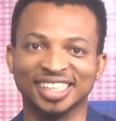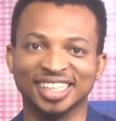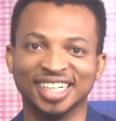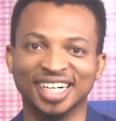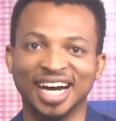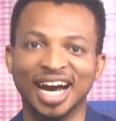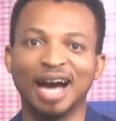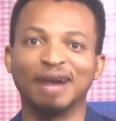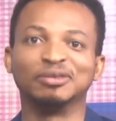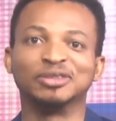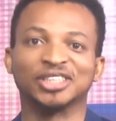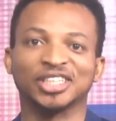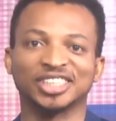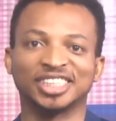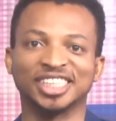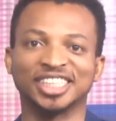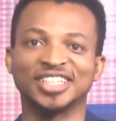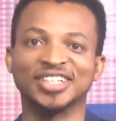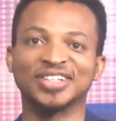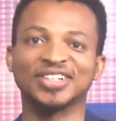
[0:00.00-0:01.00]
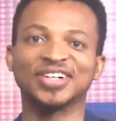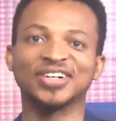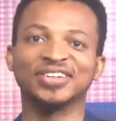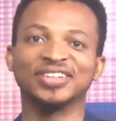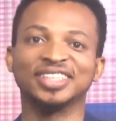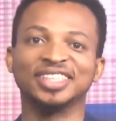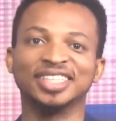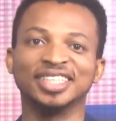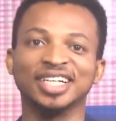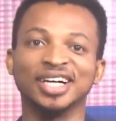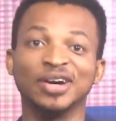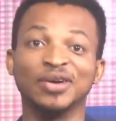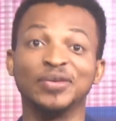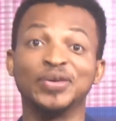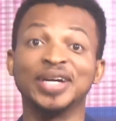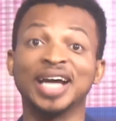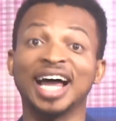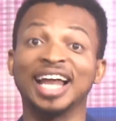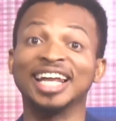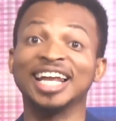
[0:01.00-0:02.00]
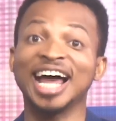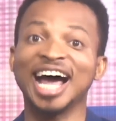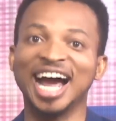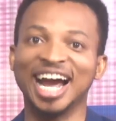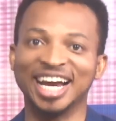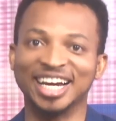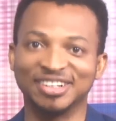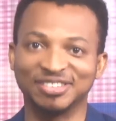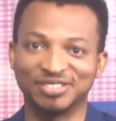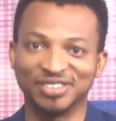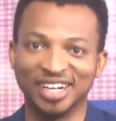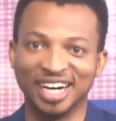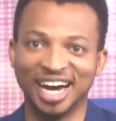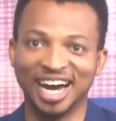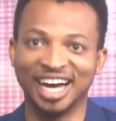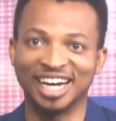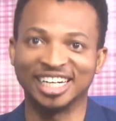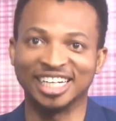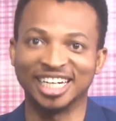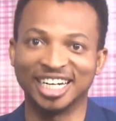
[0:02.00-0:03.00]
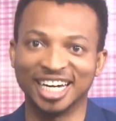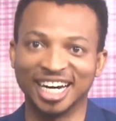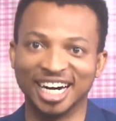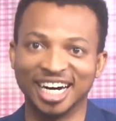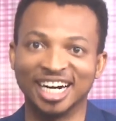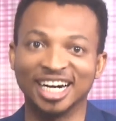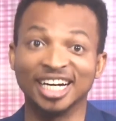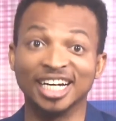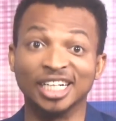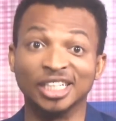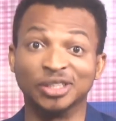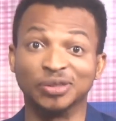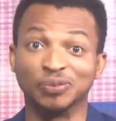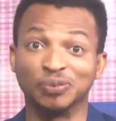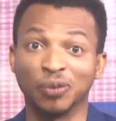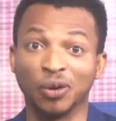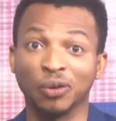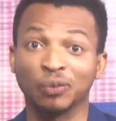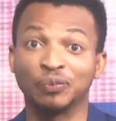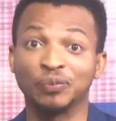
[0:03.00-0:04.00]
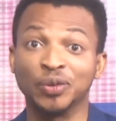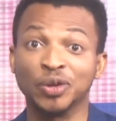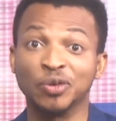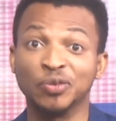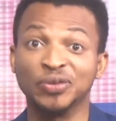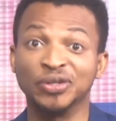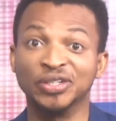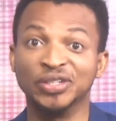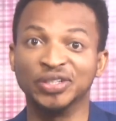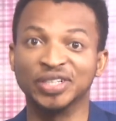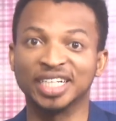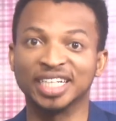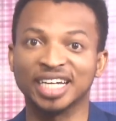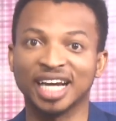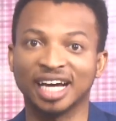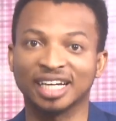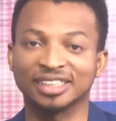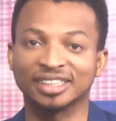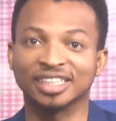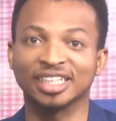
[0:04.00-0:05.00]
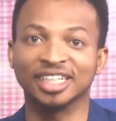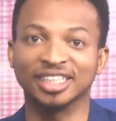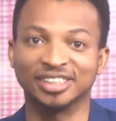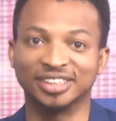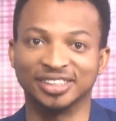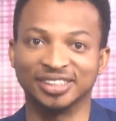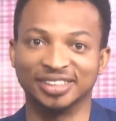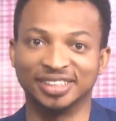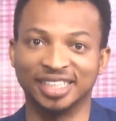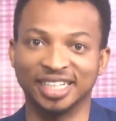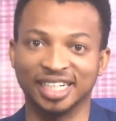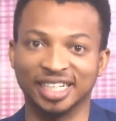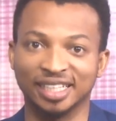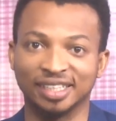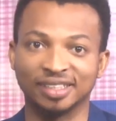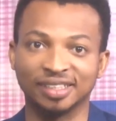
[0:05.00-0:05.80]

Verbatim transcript: I'm Joshiko Okoli. We are live, and here is what we'll be looking at today.